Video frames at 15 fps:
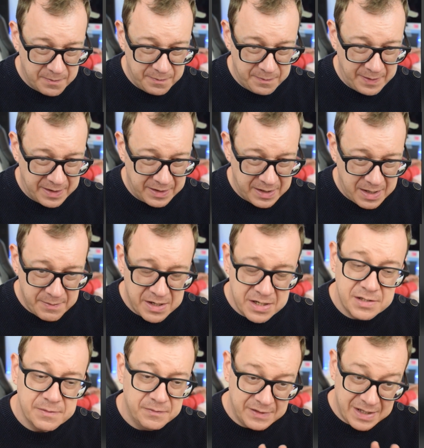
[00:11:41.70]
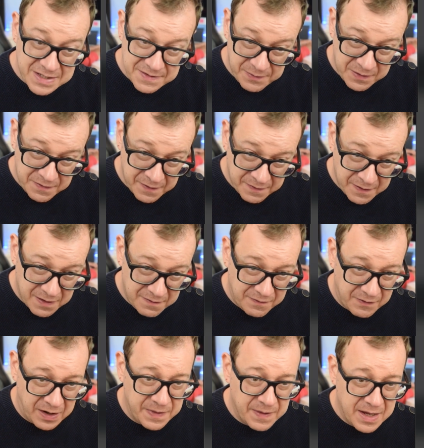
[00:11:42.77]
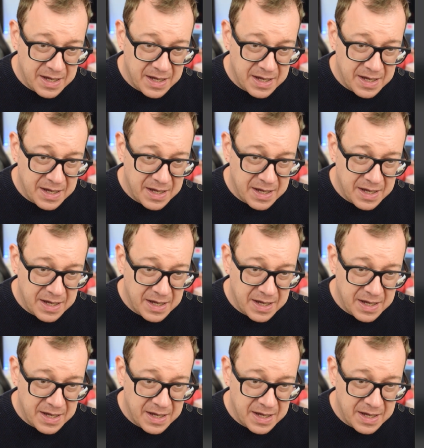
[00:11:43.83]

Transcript: Pick image, that's perfectly fine.